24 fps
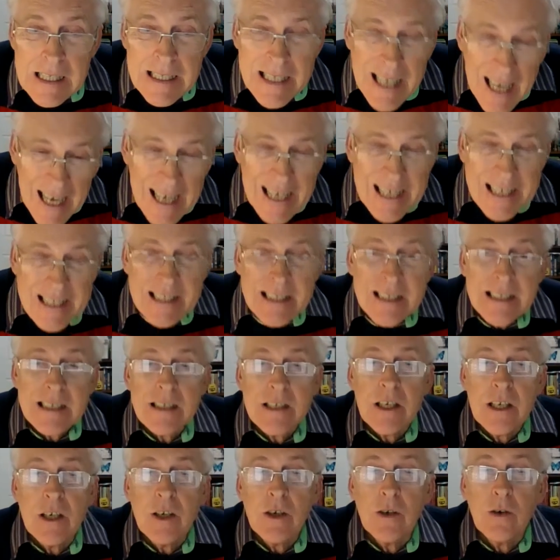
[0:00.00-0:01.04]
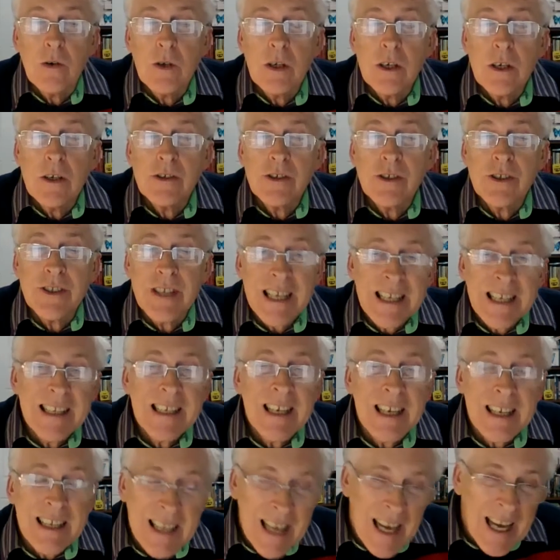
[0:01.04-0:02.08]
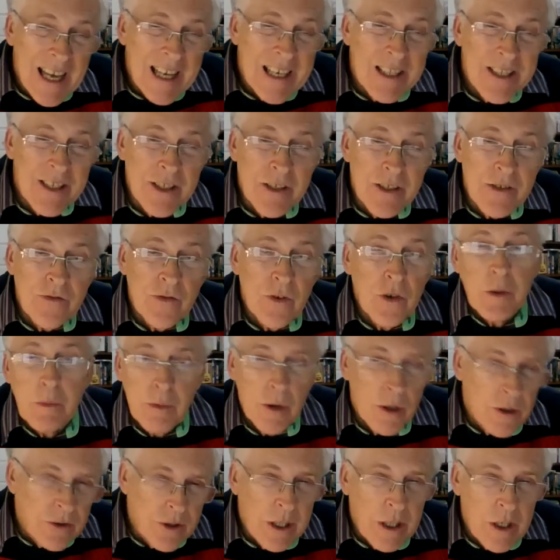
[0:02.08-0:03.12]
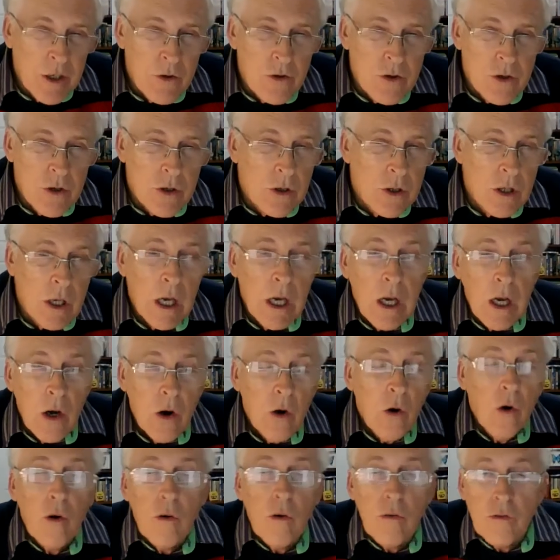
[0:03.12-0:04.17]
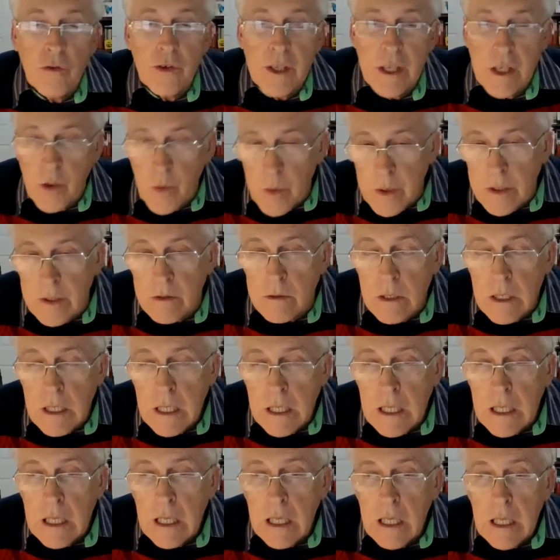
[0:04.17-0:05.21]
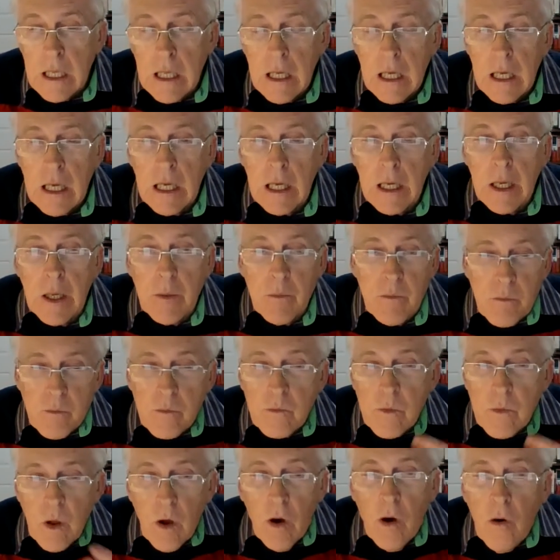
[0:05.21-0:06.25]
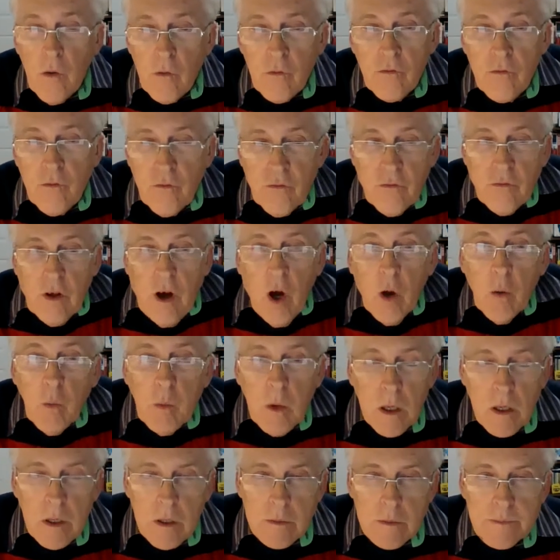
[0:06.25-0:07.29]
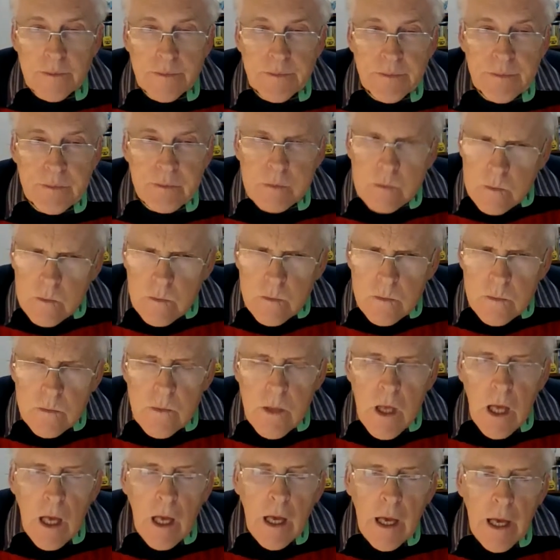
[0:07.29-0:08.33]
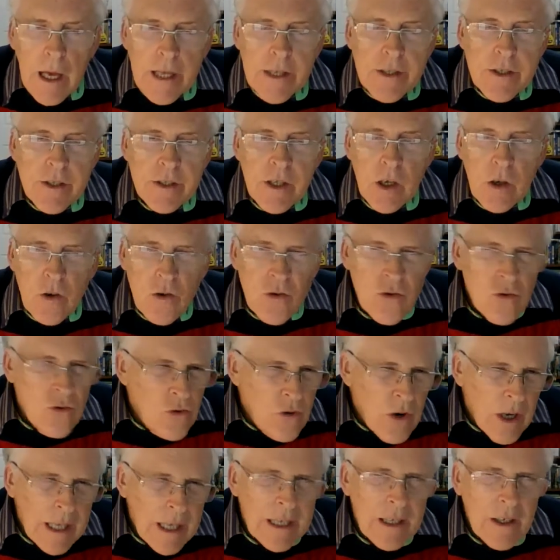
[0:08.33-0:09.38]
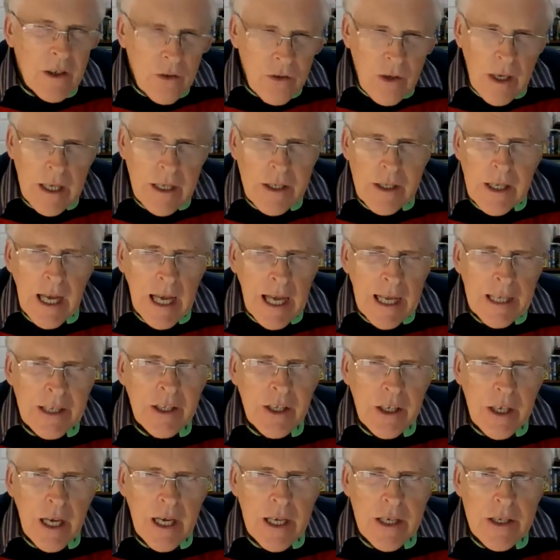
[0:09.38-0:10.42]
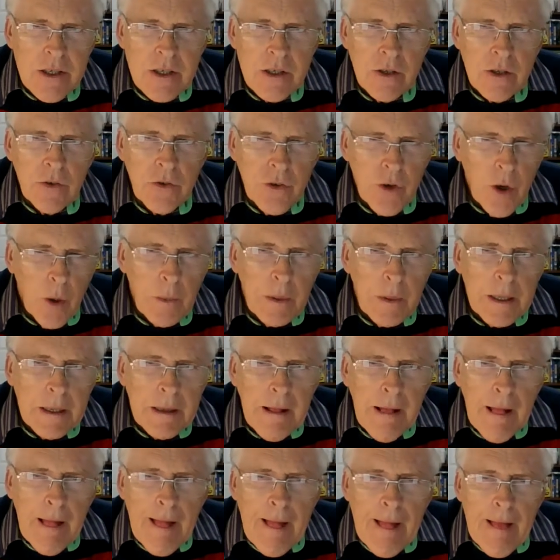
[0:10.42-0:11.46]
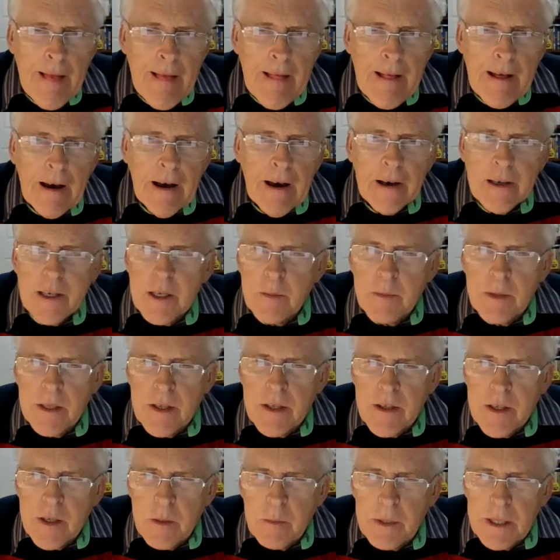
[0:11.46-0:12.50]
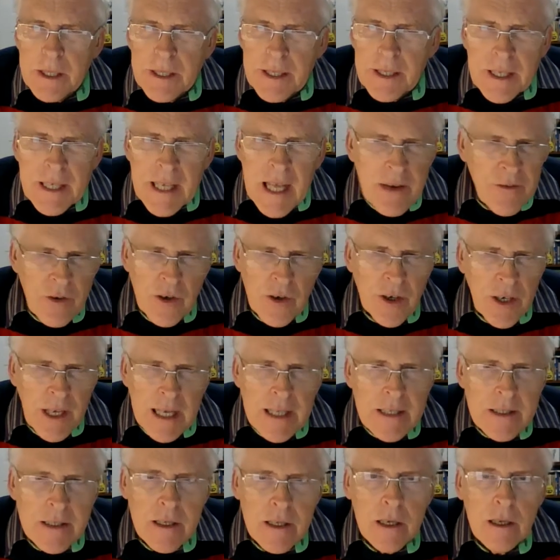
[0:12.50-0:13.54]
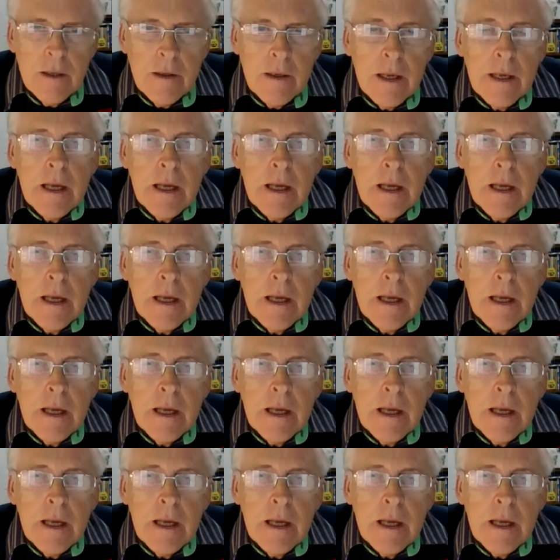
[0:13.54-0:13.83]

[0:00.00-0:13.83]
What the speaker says: case. You're stating a case for the prosecution or for the acquittal of homework. It's a great educational topic. Arguably, there'll be never an answer,